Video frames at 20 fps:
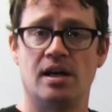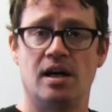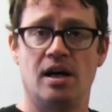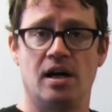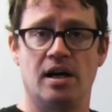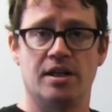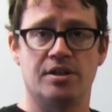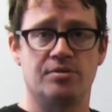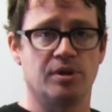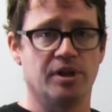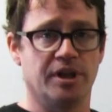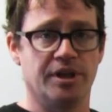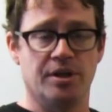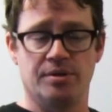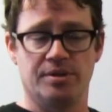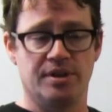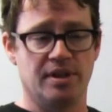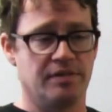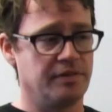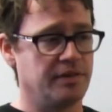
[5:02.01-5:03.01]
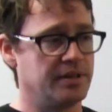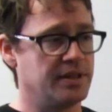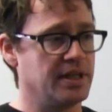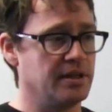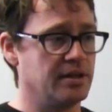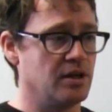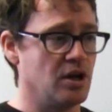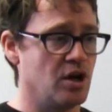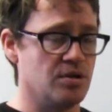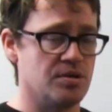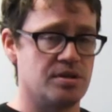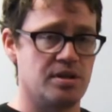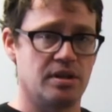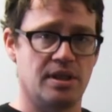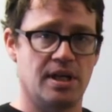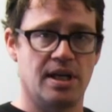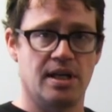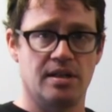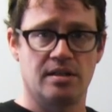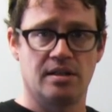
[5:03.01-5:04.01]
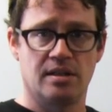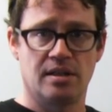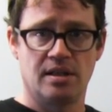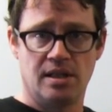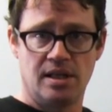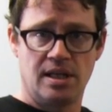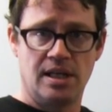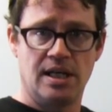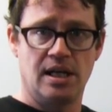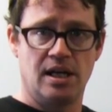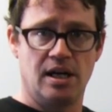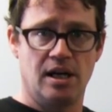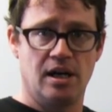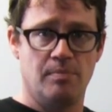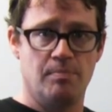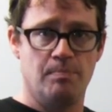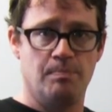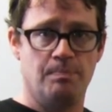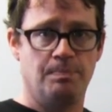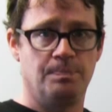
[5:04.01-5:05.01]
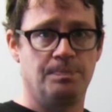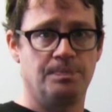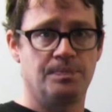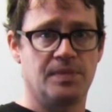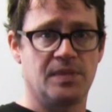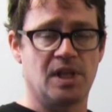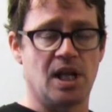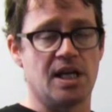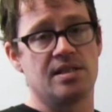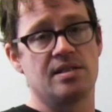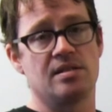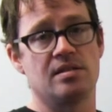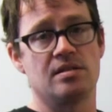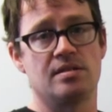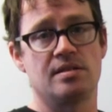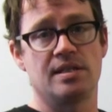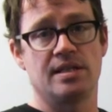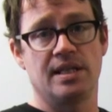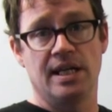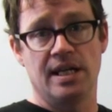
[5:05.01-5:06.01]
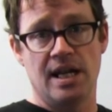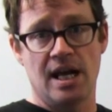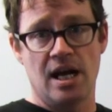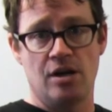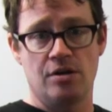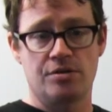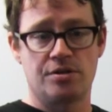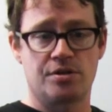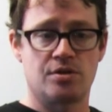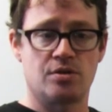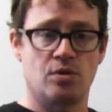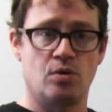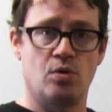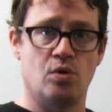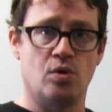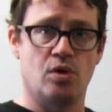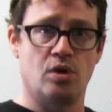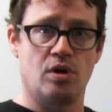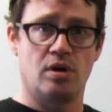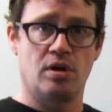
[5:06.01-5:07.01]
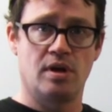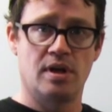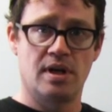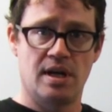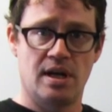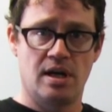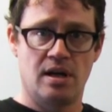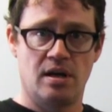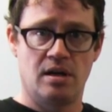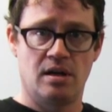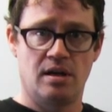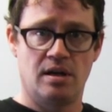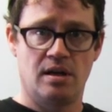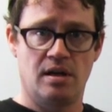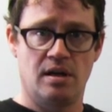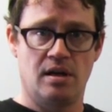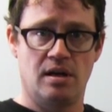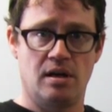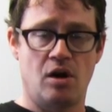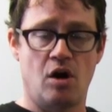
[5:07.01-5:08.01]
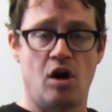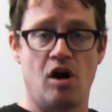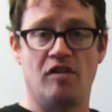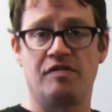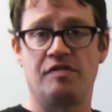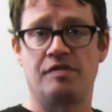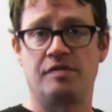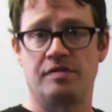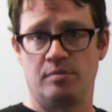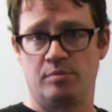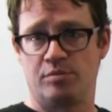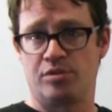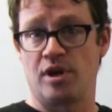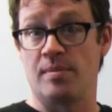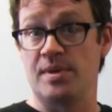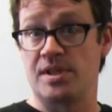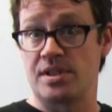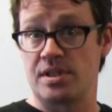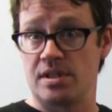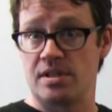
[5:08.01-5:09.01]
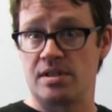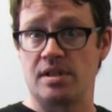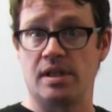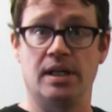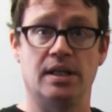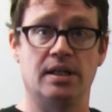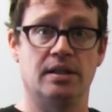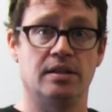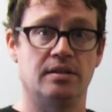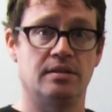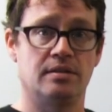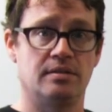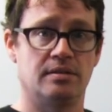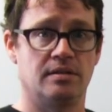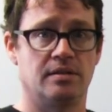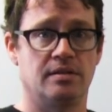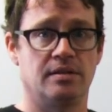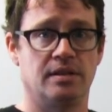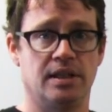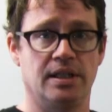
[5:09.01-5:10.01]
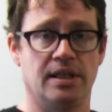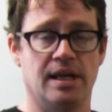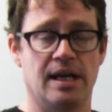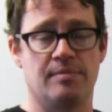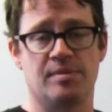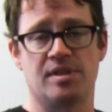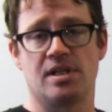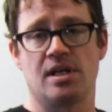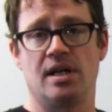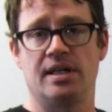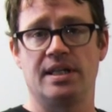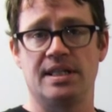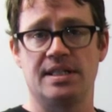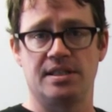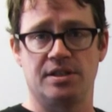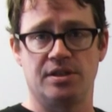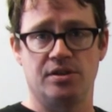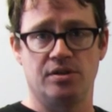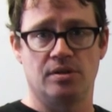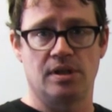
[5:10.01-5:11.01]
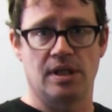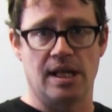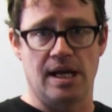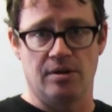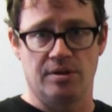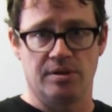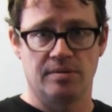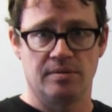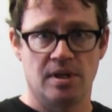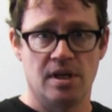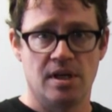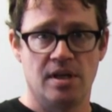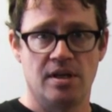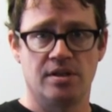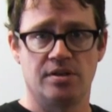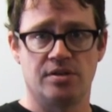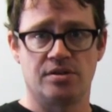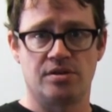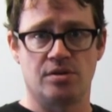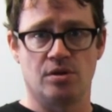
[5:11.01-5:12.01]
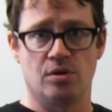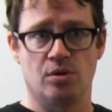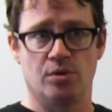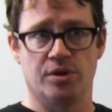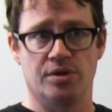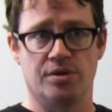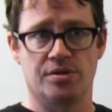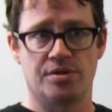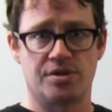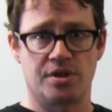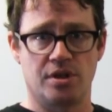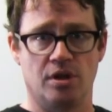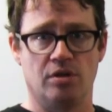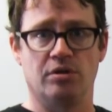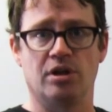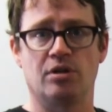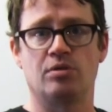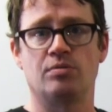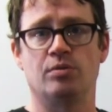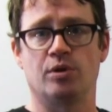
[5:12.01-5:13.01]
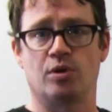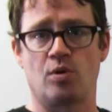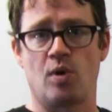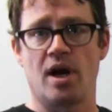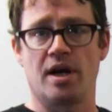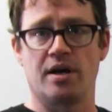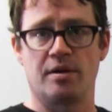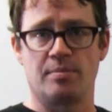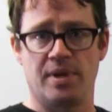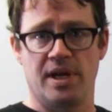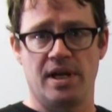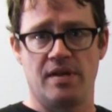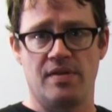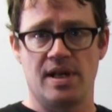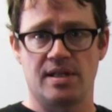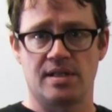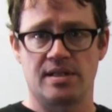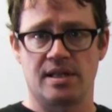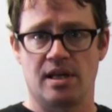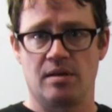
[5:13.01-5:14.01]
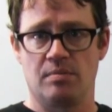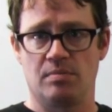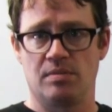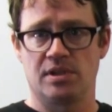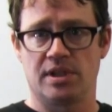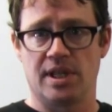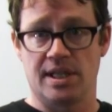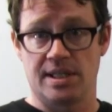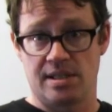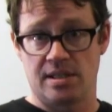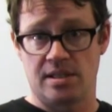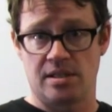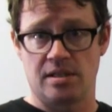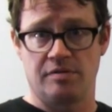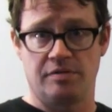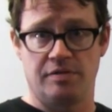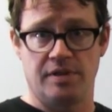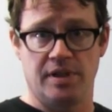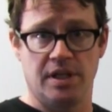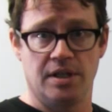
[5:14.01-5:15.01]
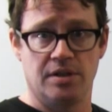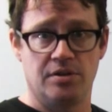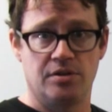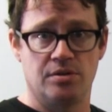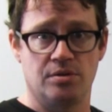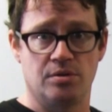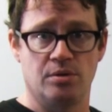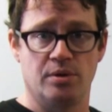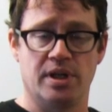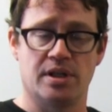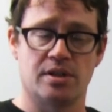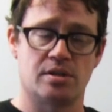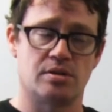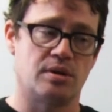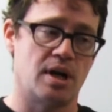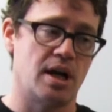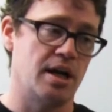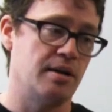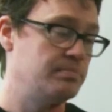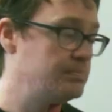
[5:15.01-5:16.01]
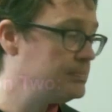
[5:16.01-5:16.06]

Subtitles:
It's really no different than hosting that license in-house or off-premises in the Amazon EC2 cloud. So you're still required to pay that same licensing fee to ESRI.